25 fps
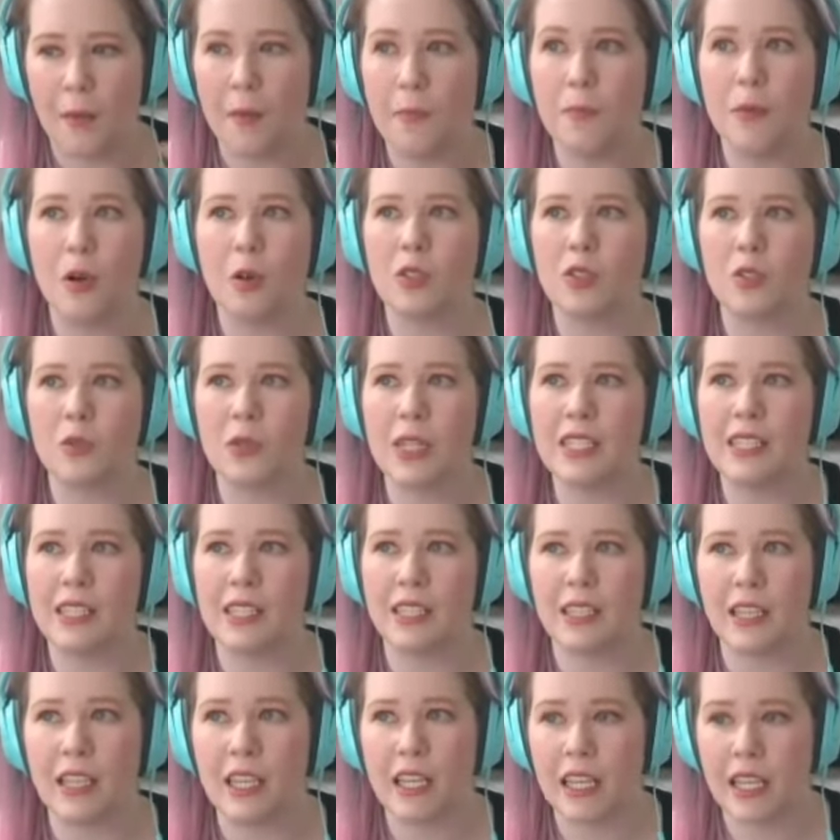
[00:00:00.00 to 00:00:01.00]
Most
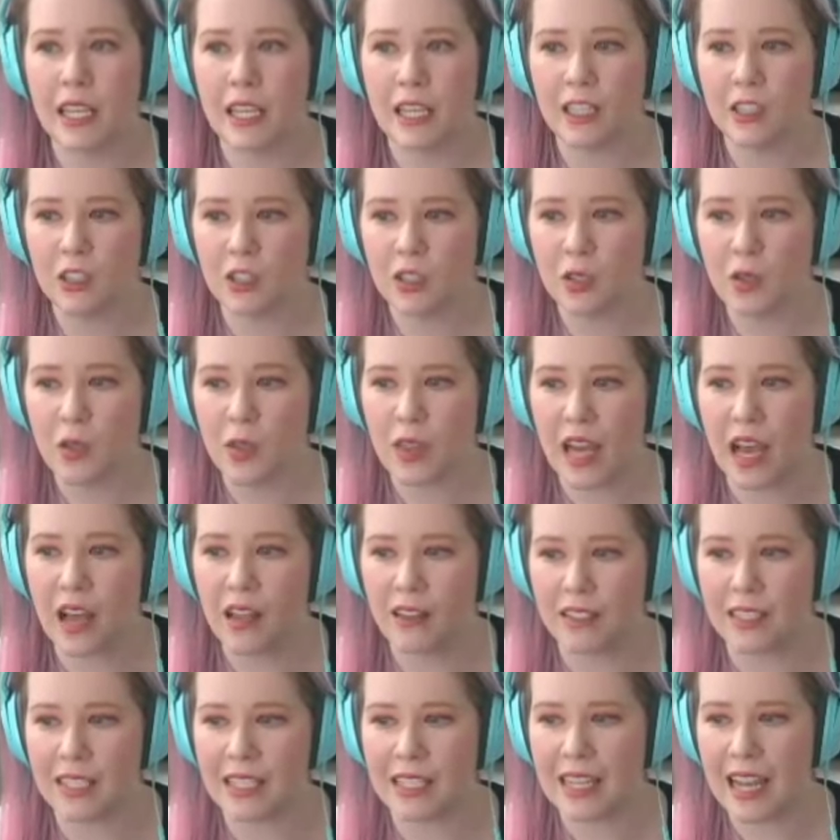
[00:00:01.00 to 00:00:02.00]
recently in
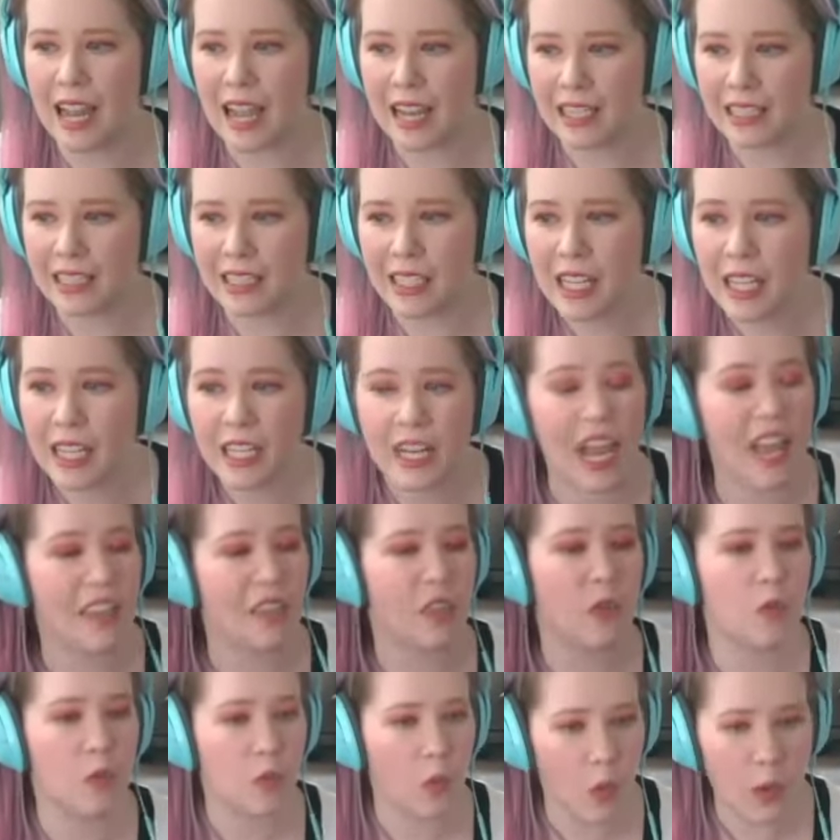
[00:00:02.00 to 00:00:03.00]
2019
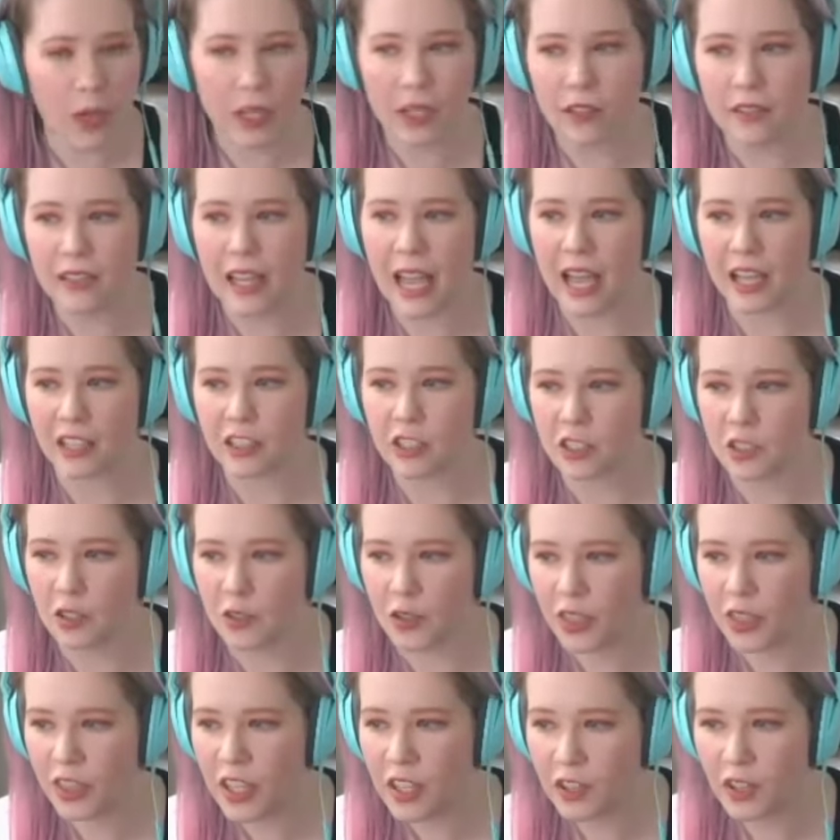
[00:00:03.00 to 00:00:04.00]
at the Royal
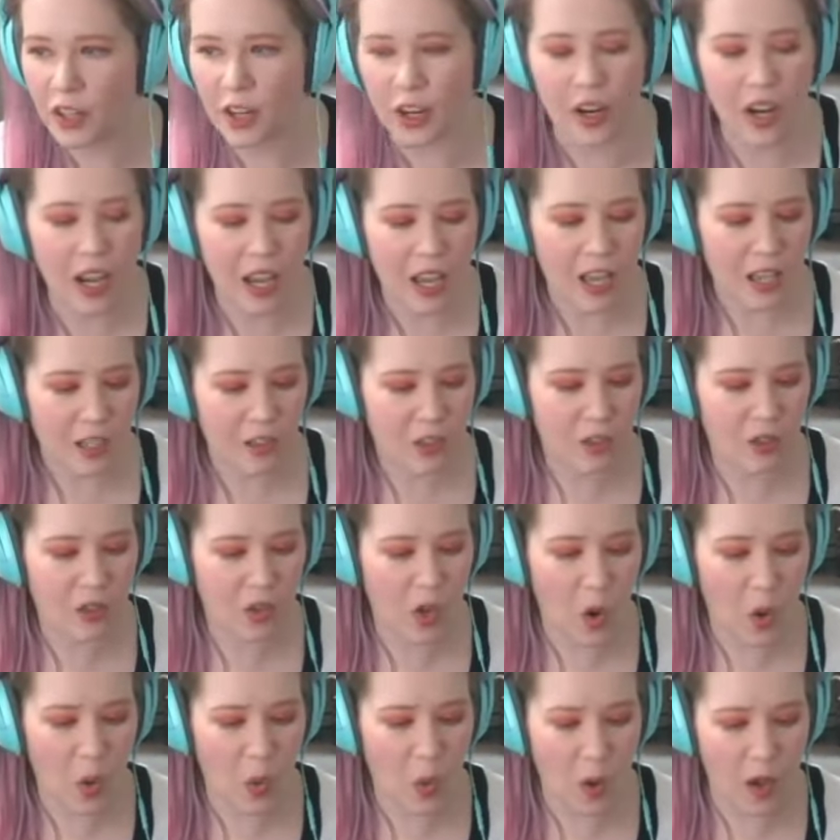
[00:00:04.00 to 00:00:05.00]
National Theatre.
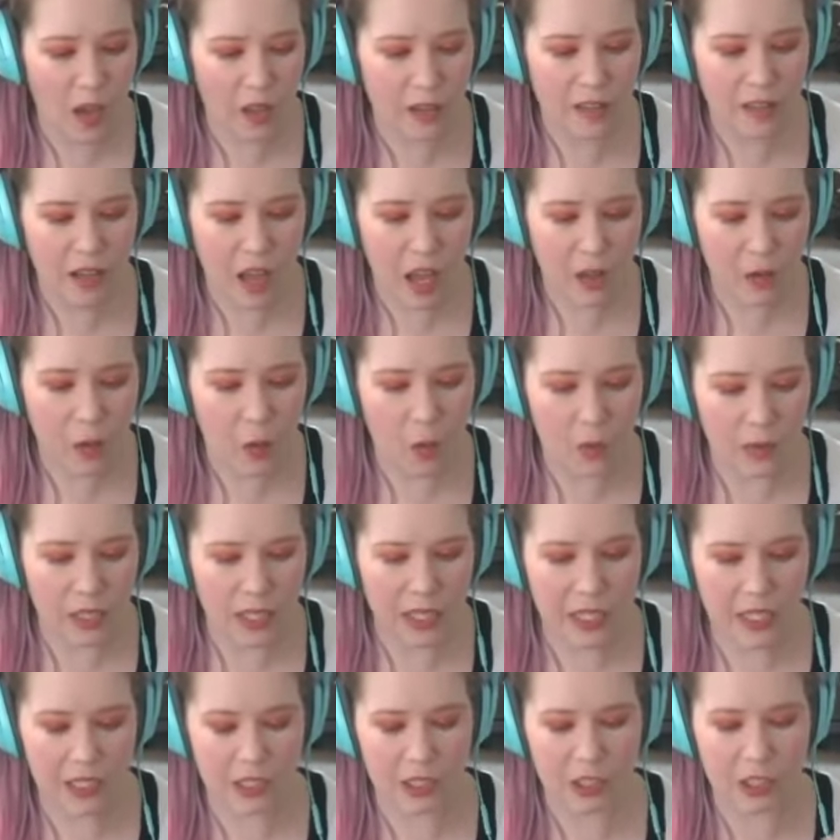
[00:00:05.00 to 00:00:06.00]
So not
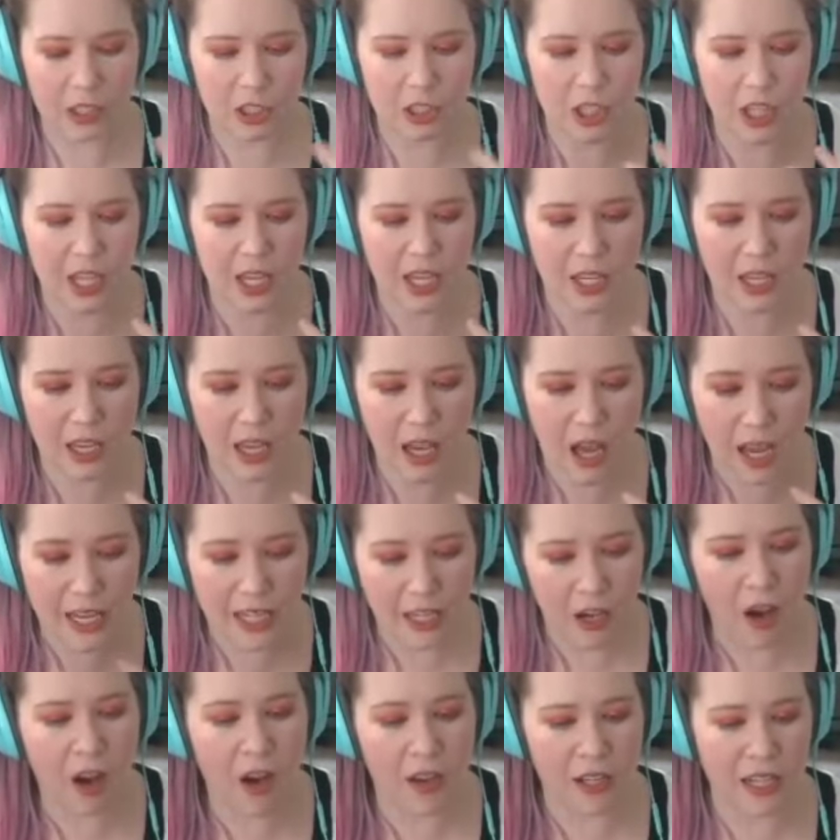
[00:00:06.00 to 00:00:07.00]
only is she
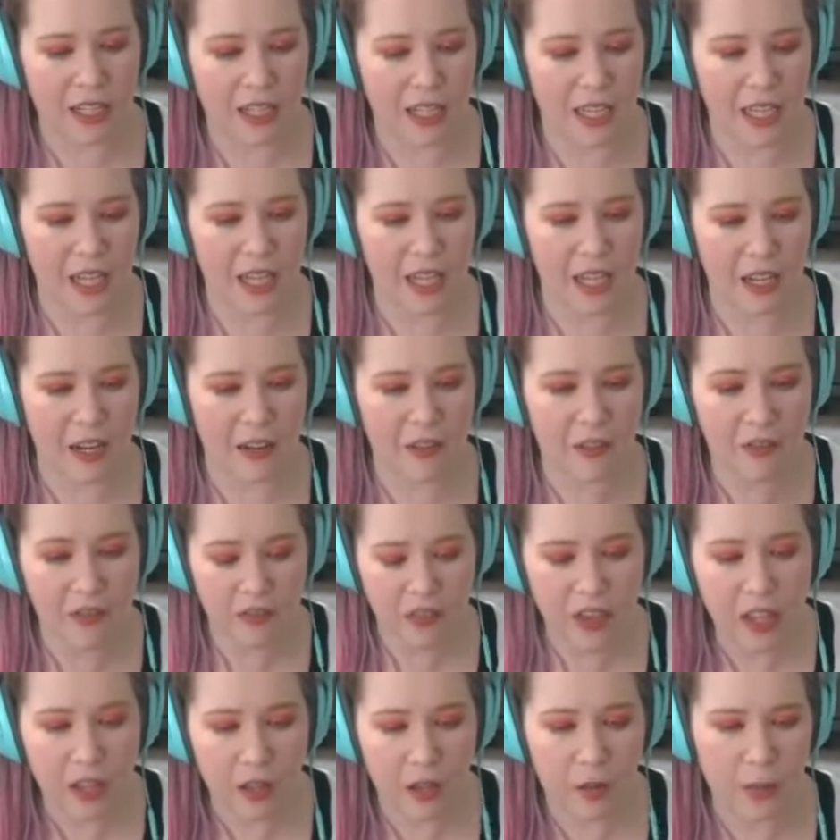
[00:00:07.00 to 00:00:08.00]
iconic in
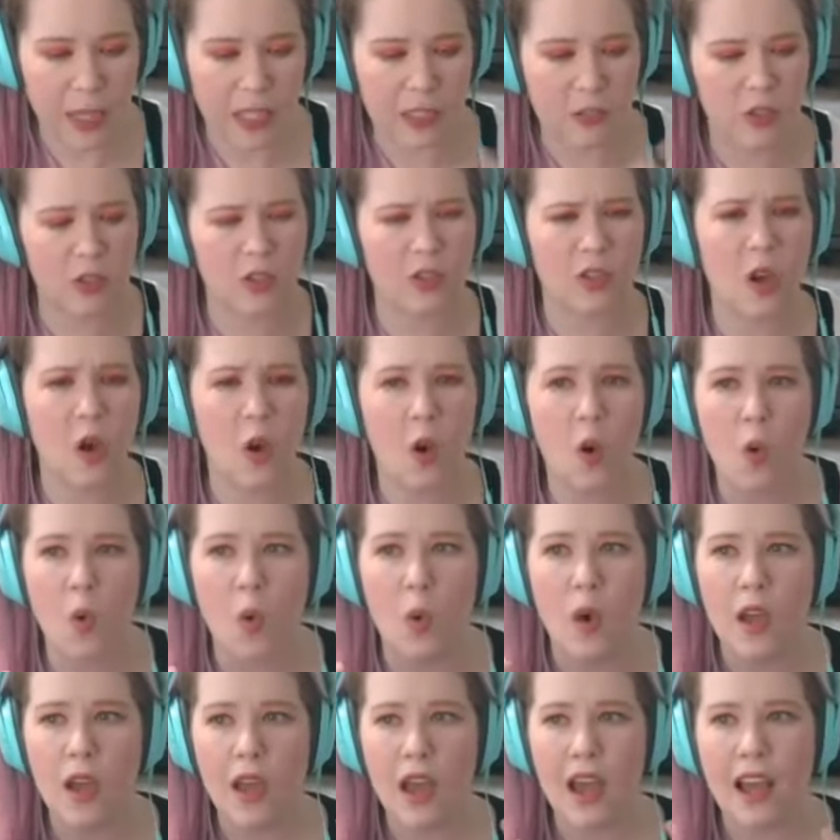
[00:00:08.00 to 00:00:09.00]
film and
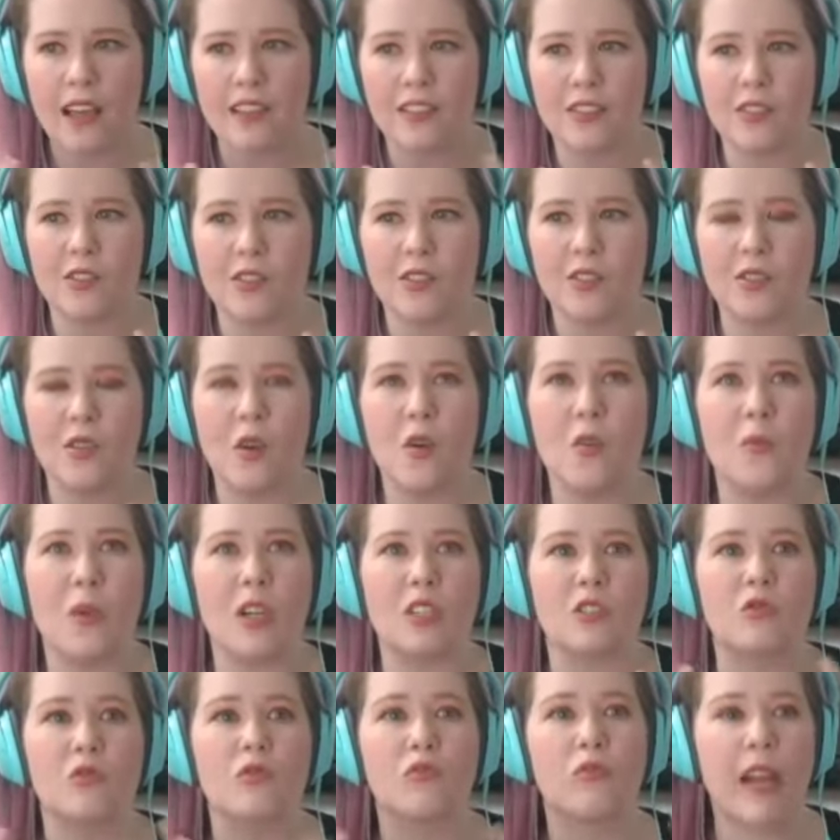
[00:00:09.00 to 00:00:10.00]
so has so
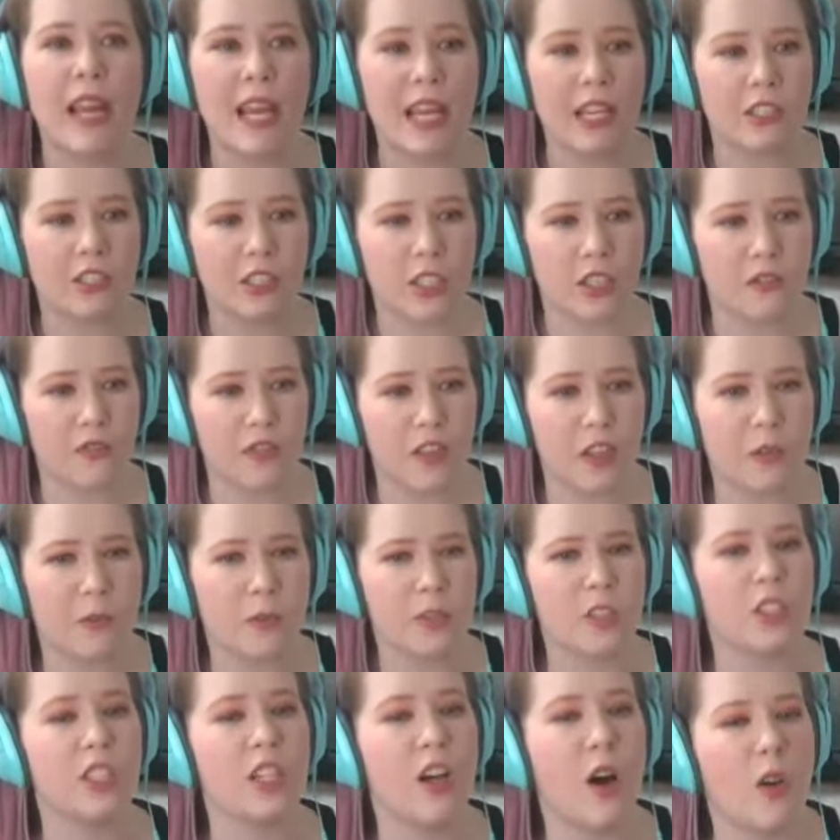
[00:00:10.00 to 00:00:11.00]
much range in film,
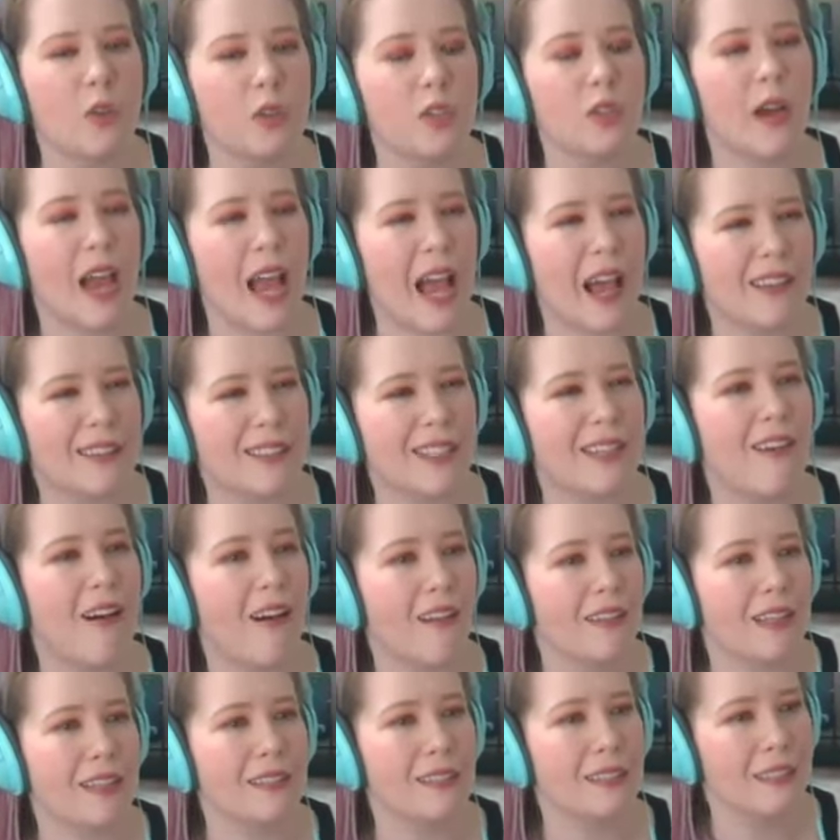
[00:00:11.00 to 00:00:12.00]
but she also has it
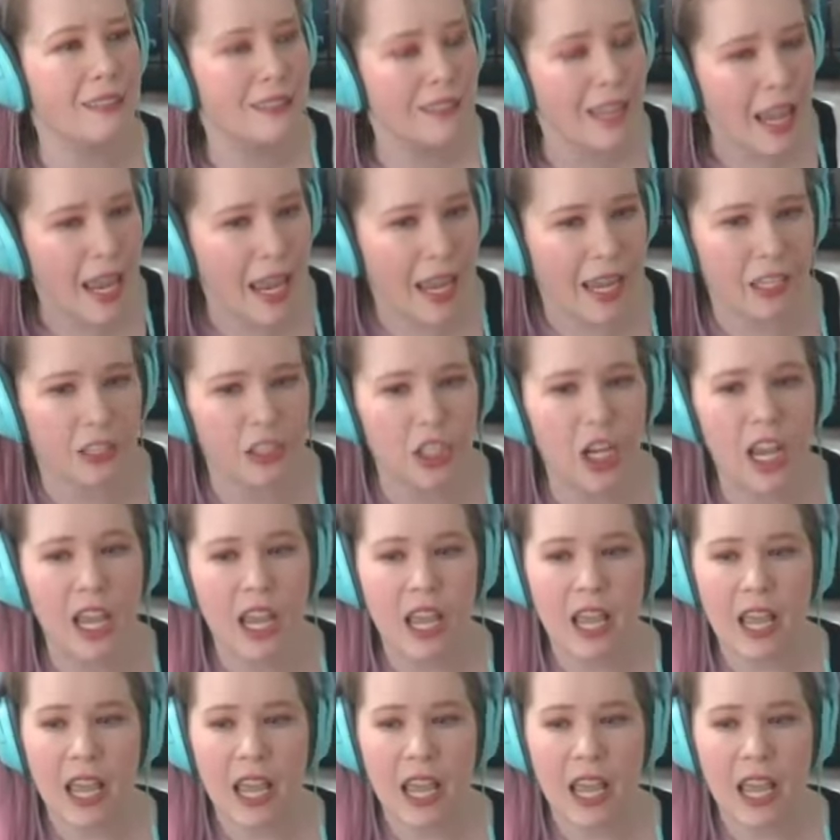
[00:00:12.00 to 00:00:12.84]
on the stage.